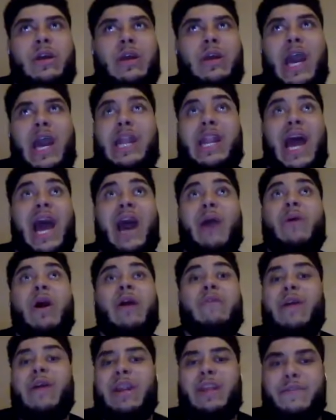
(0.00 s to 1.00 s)
And I
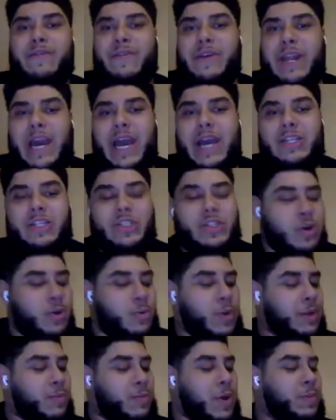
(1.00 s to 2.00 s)
weren't ready for that. So
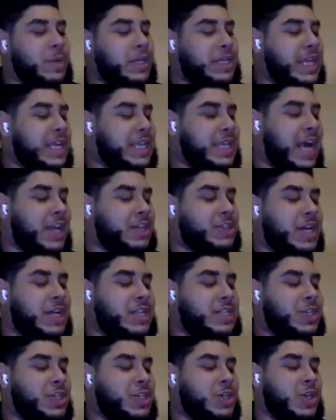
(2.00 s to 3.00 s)
when we did that
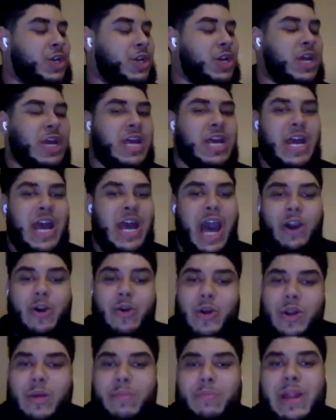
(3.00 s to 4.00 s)
transition, I
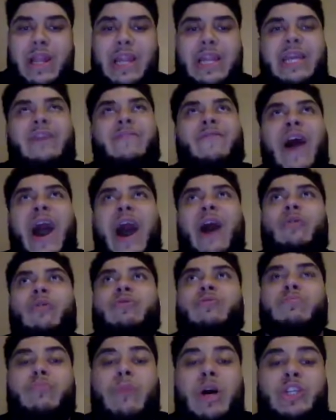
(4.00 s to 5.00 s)
couldn't believe how
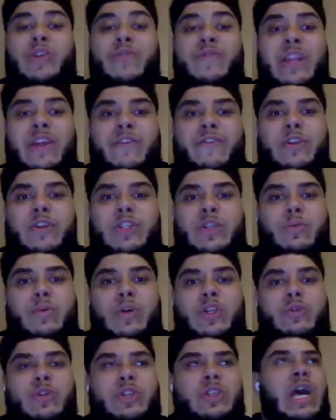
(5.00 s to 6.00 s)
much of a difference it
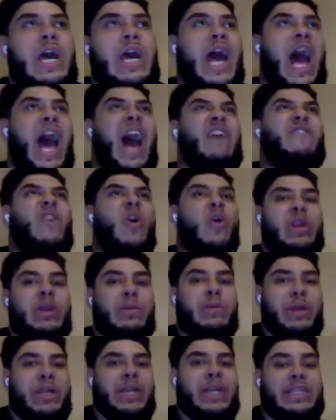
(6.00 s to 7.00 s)
was, because I've only
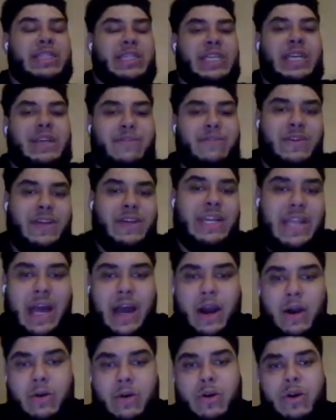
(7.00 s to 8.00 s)
been in TV
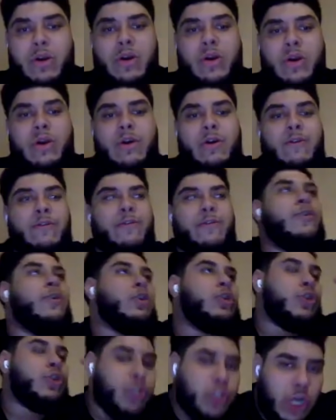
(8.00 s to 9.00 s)
now for
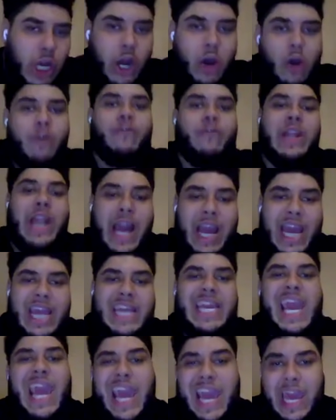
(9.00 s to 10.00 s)
over like a
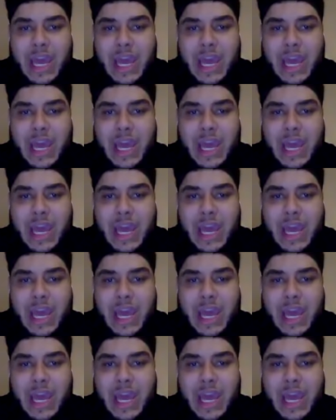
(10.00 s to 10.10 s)
year.